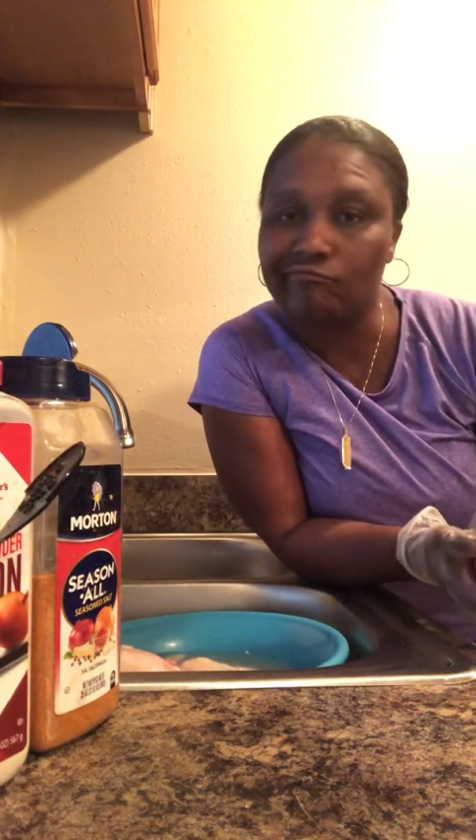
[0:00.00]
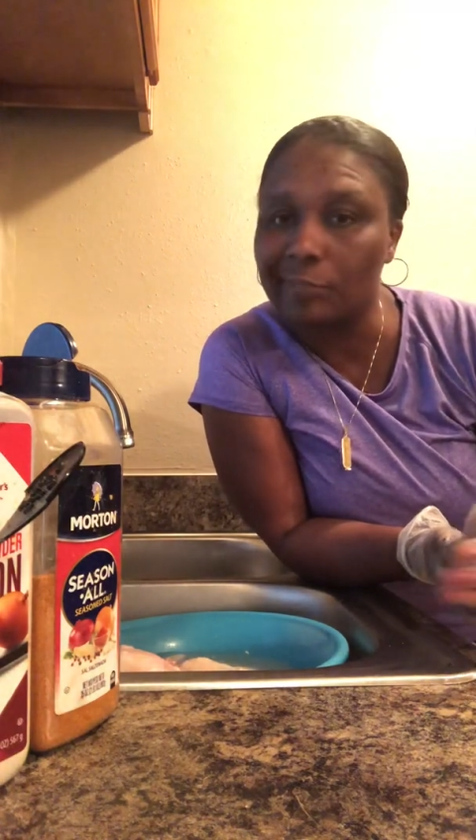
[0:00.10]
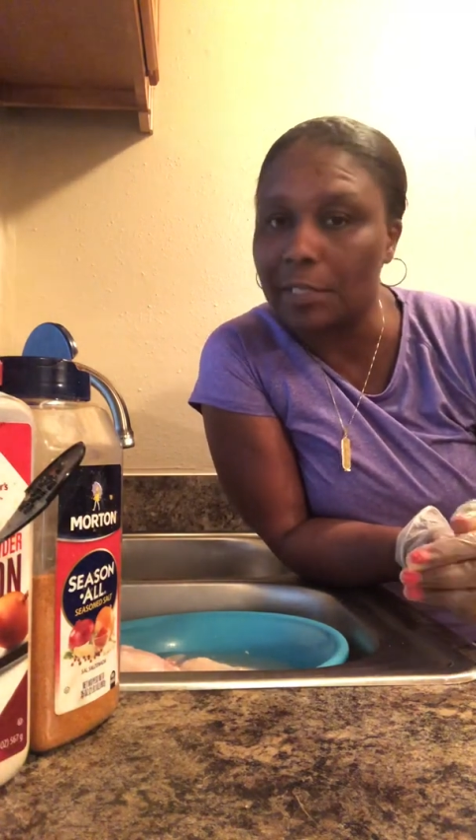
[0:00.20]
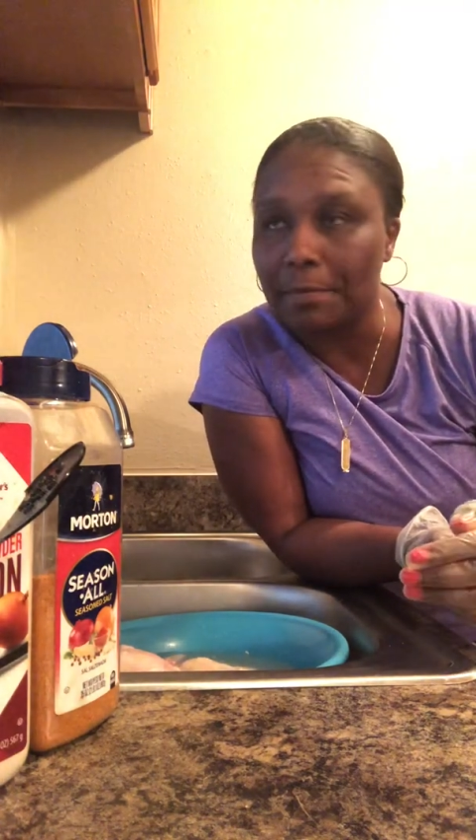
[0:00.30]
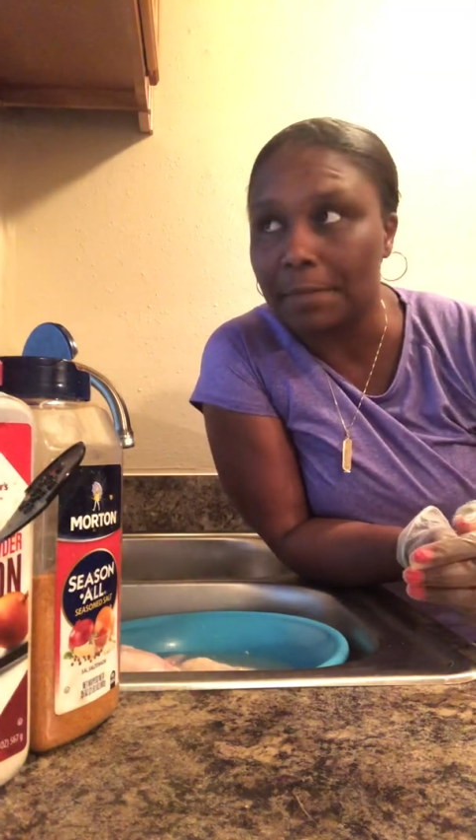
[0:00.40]

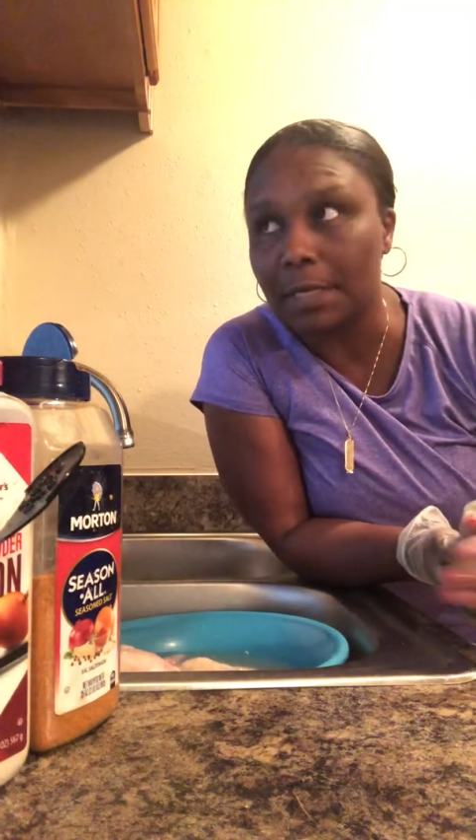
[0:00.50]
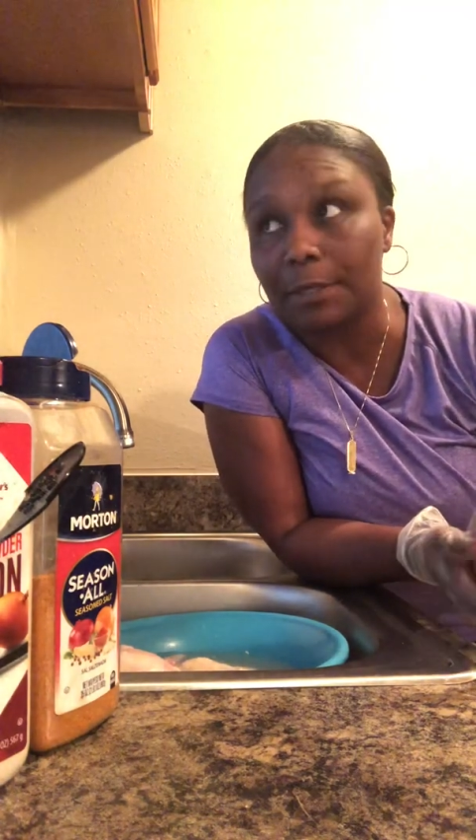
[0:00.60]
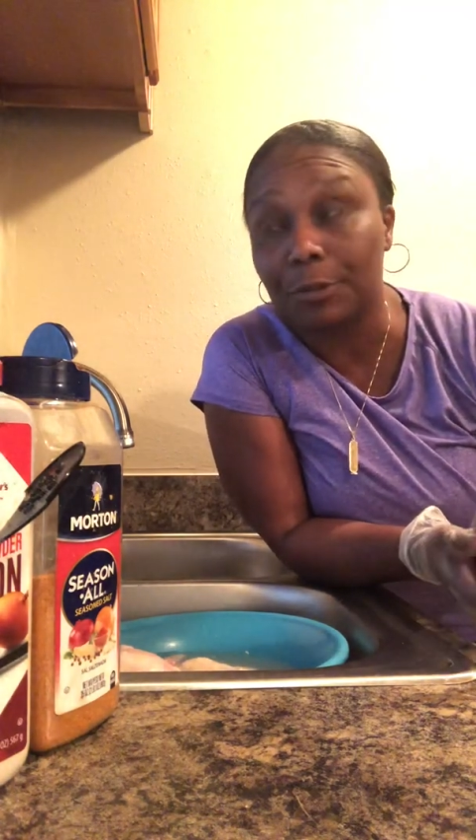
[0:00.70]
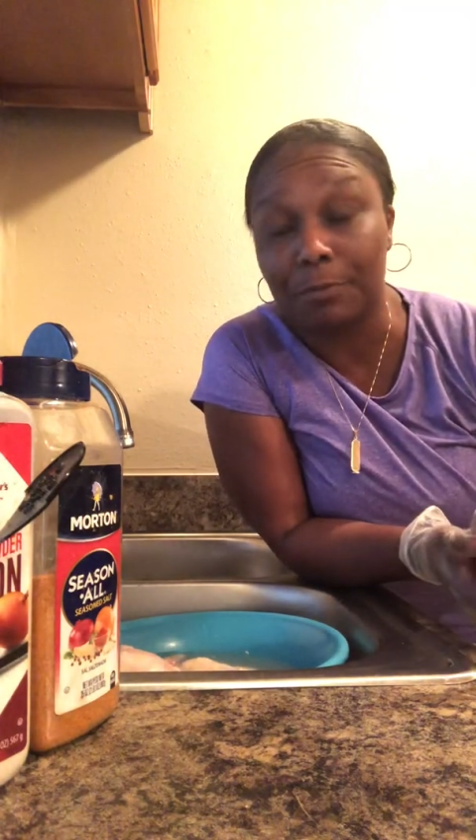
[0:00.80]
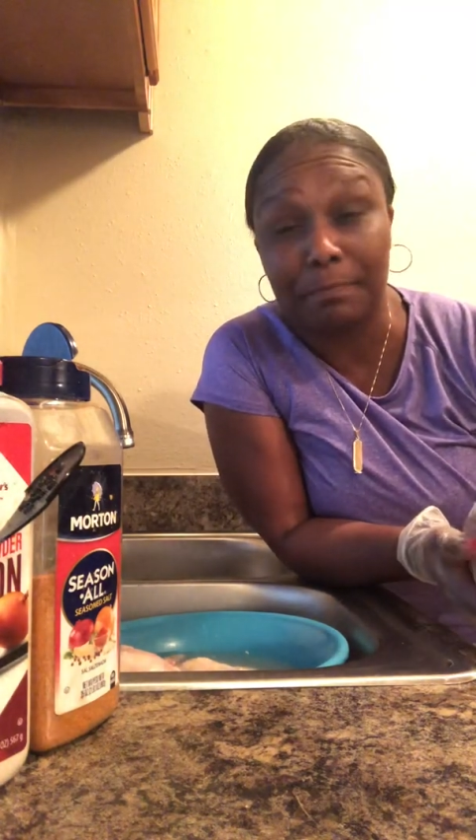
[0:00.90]
So I'm going
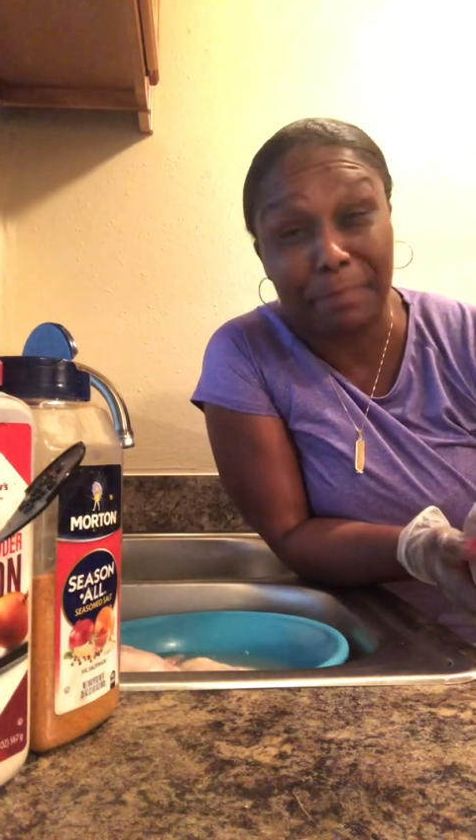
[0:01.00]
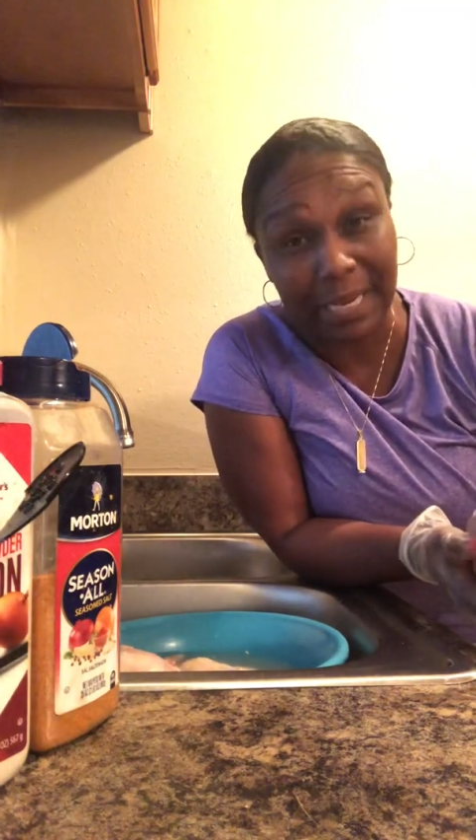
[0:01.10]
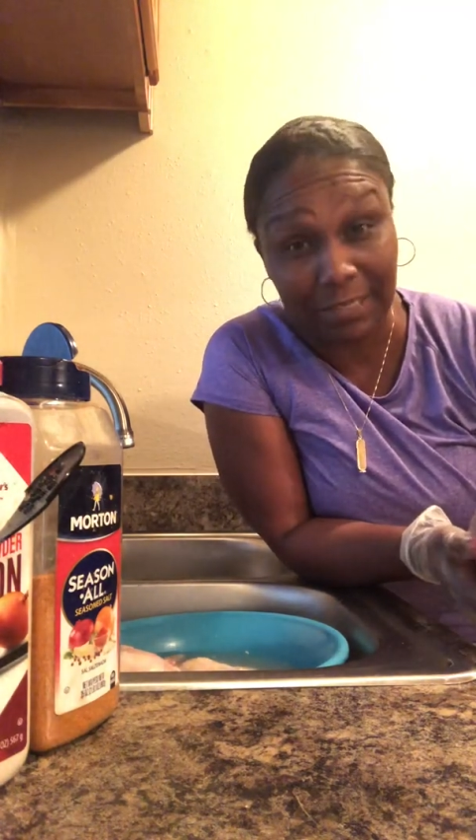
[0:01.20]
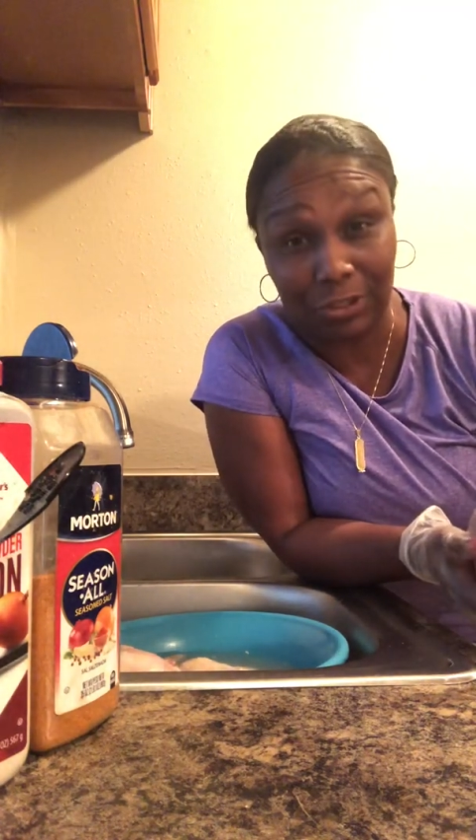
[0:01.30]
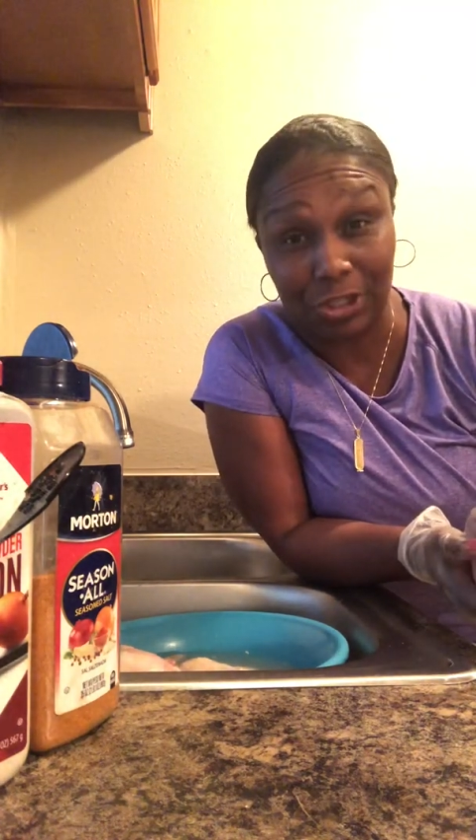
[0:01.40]
to do
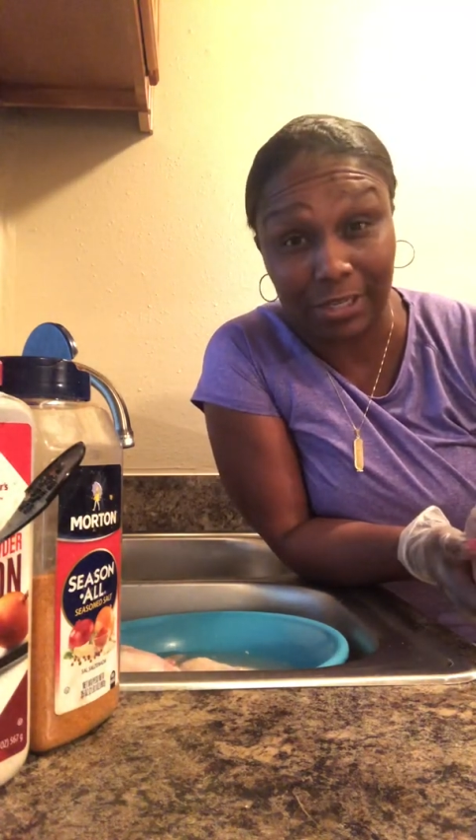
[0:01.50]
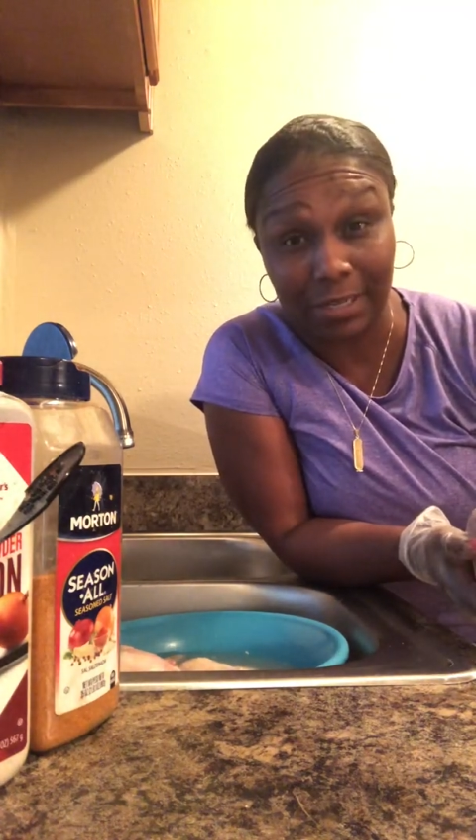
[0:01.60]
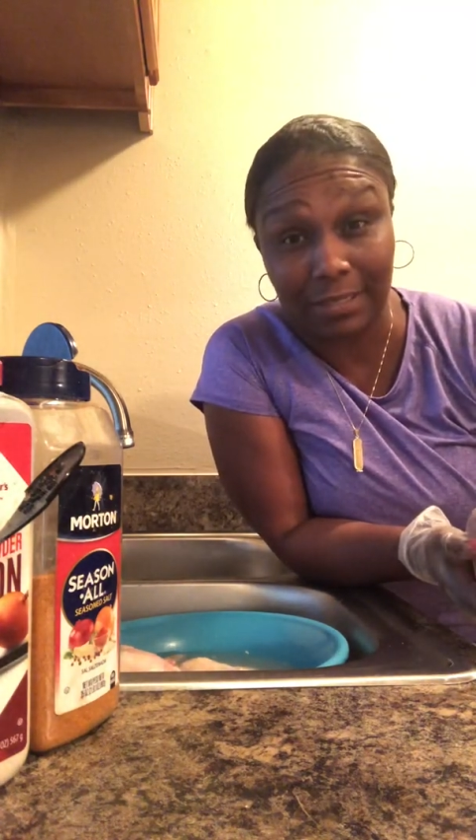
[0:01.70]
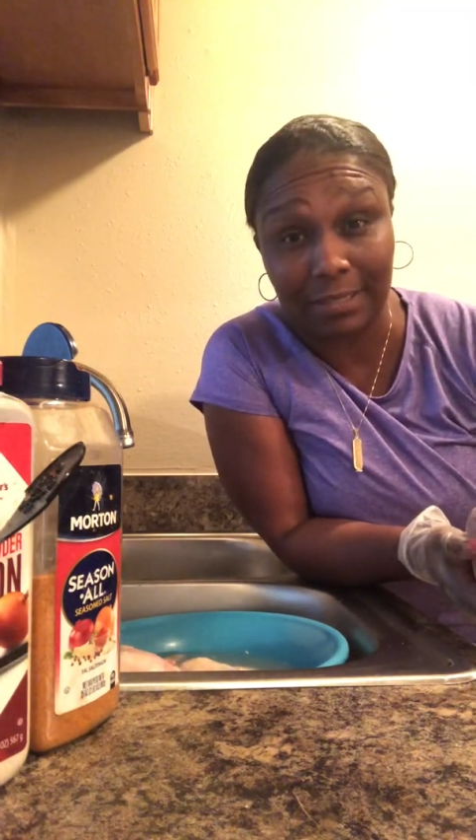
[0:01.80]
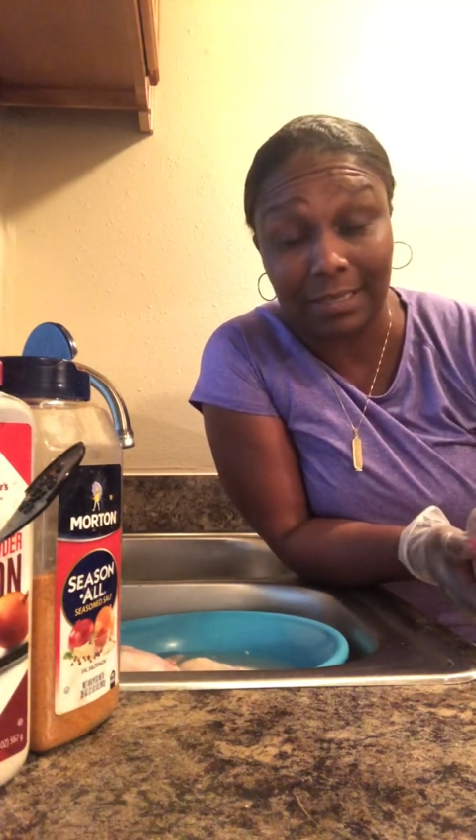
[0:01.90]
baked
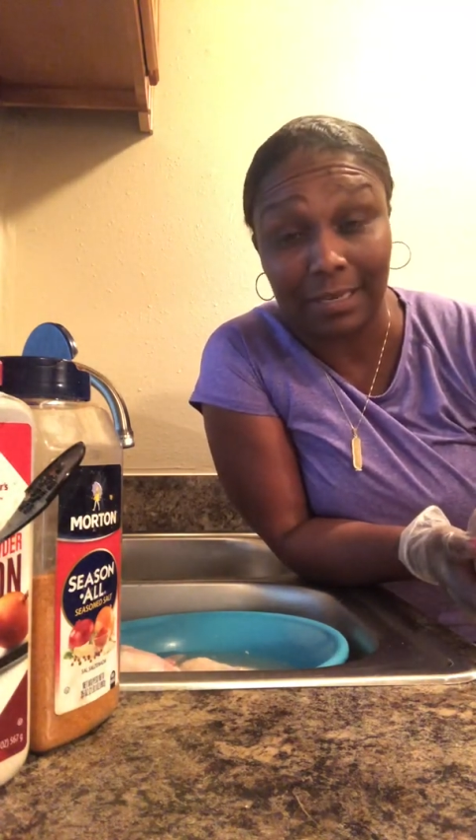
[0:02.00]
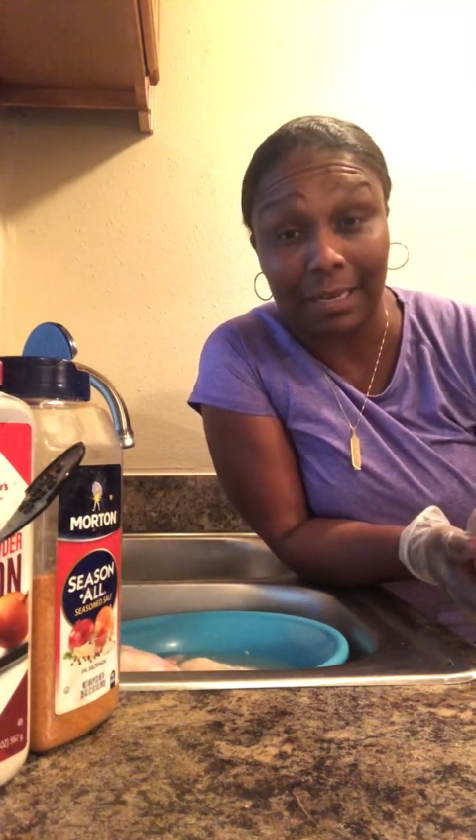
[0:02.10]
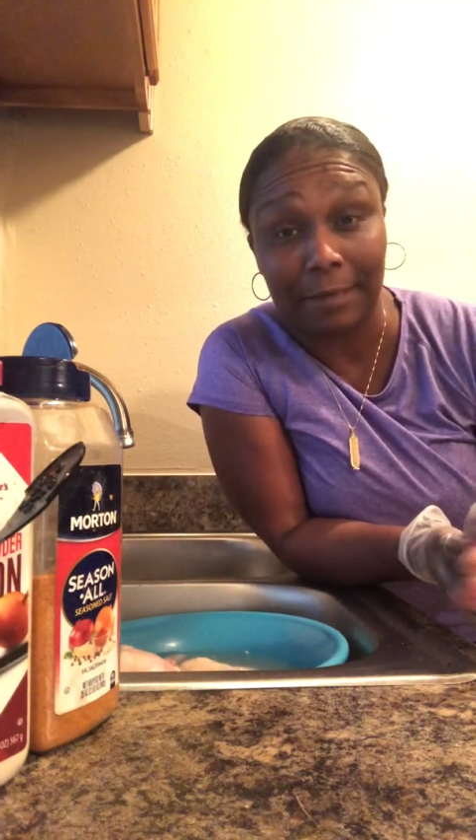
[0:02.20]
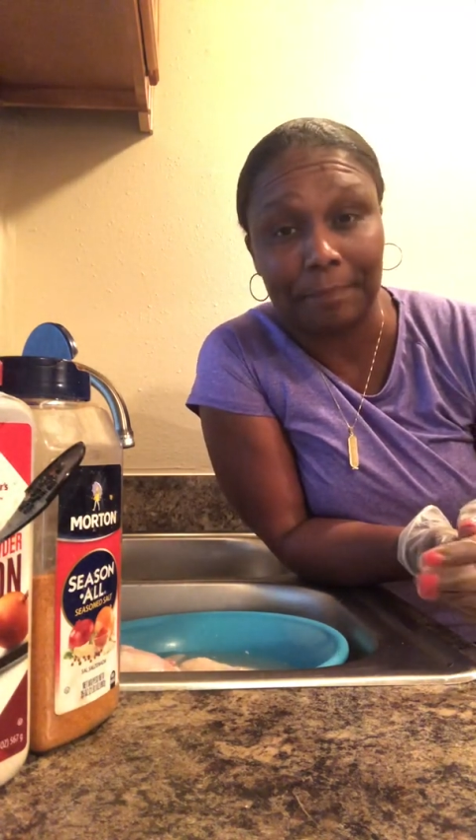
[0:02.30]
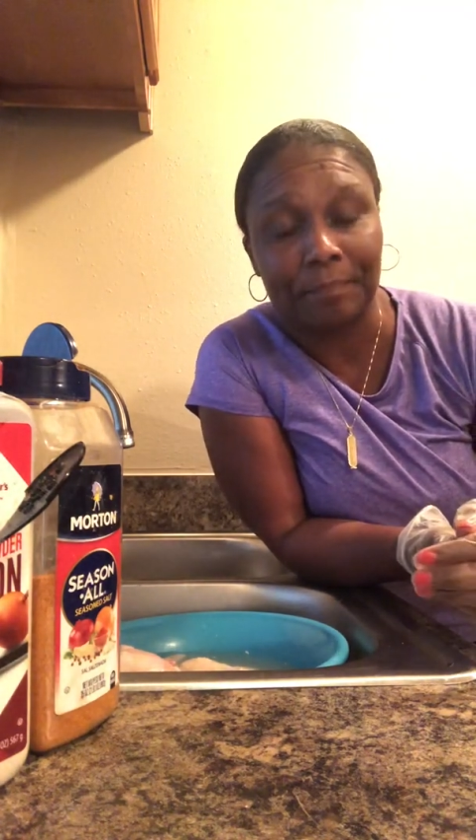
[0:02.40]
chicken
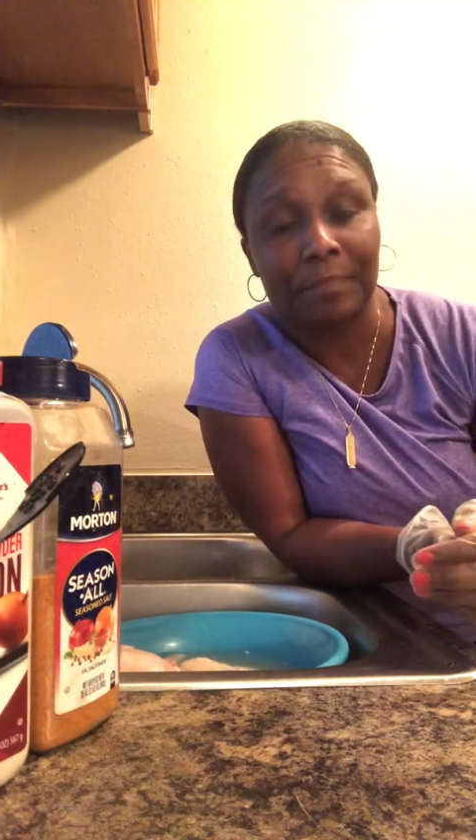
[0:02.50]
today.